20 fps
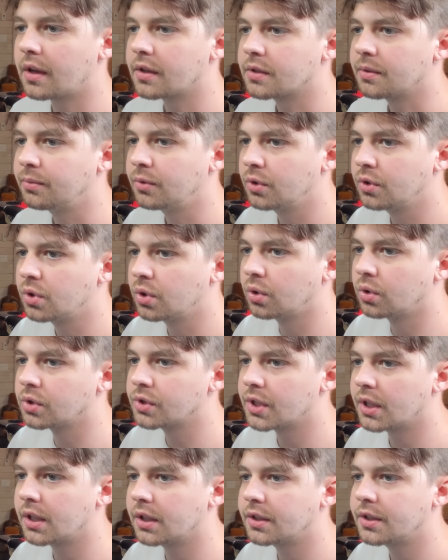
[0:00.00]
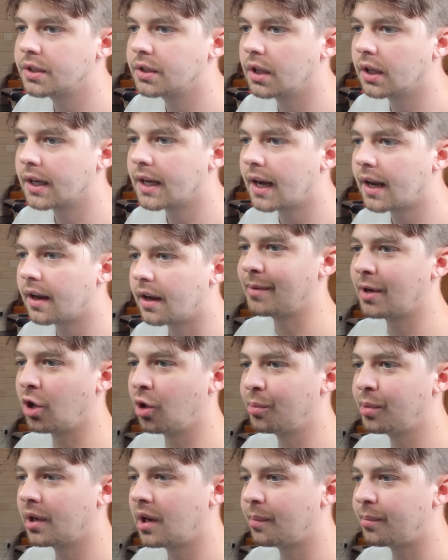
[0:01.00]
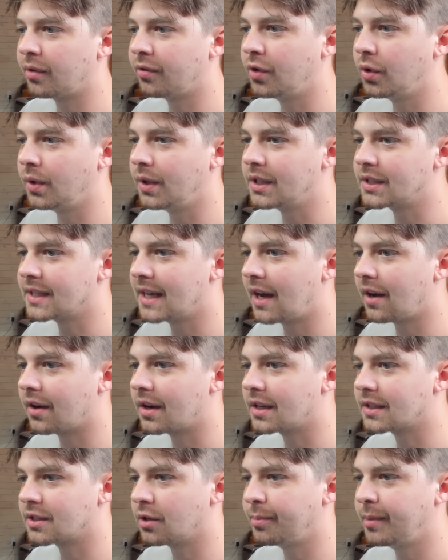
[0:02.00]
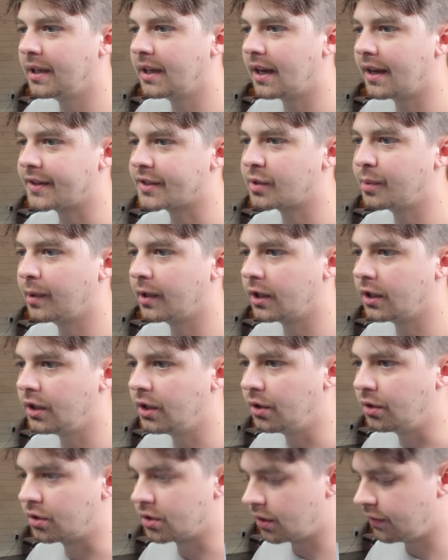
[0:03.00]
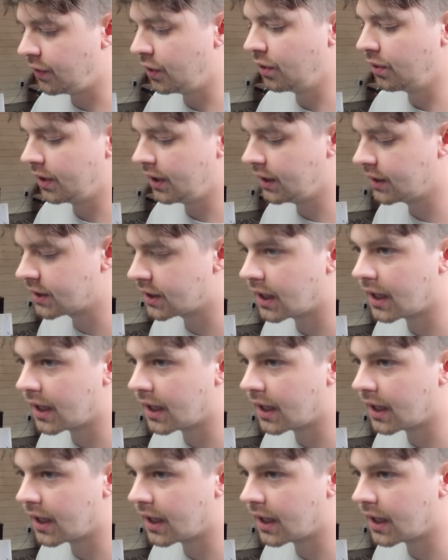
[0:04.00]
got some new tools in to look at. I'm going to open up a few of these now because it'd be nice to be able to use a few of these